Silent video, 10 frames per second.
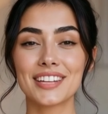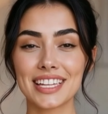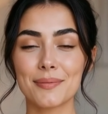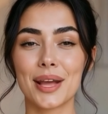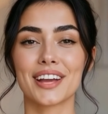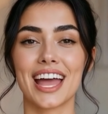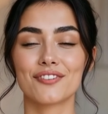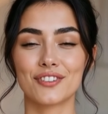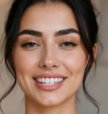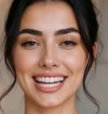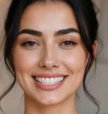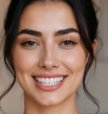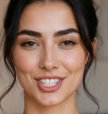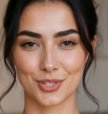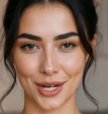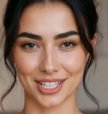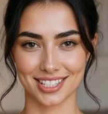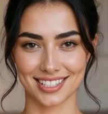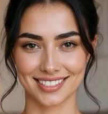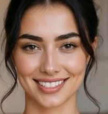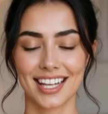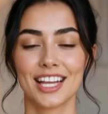think about everyday situations.